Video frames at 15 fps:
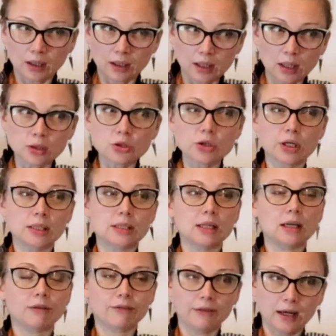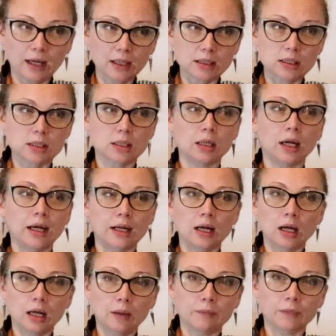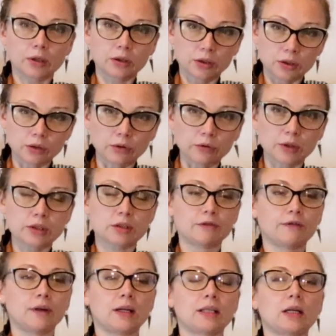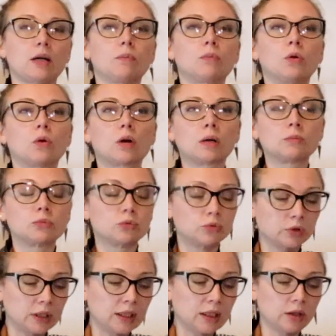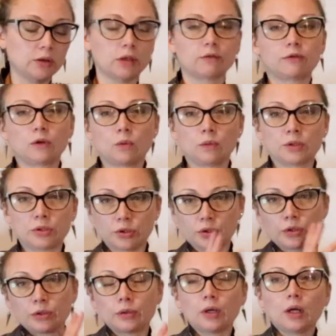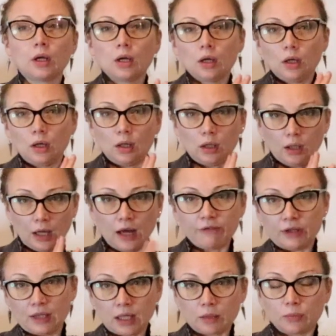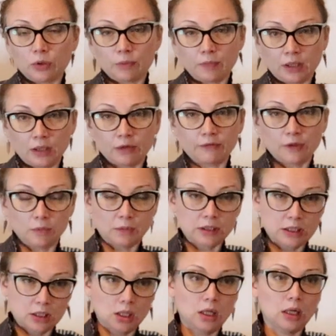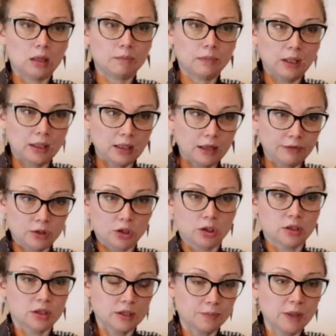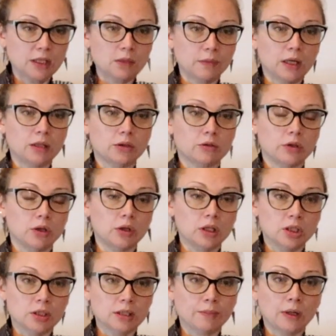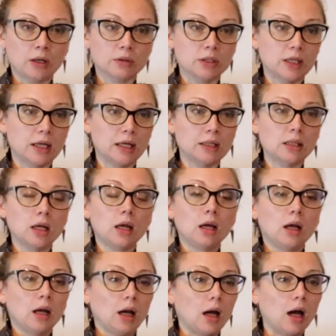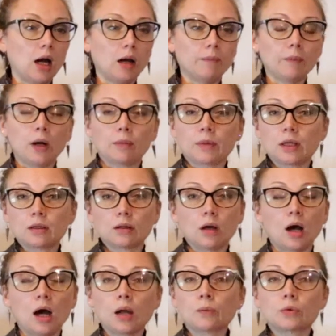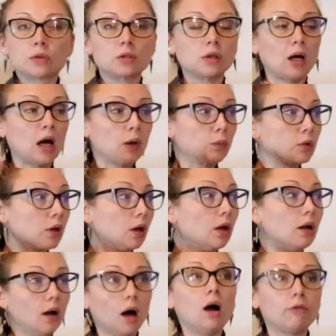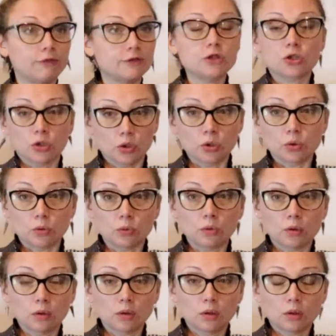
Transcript: an interesting effect and I'm curious to find out more. I'm really looking forward to having that appointment in a few months' time and have a chance to speak to my endocrinologist about it. I mean, I would love to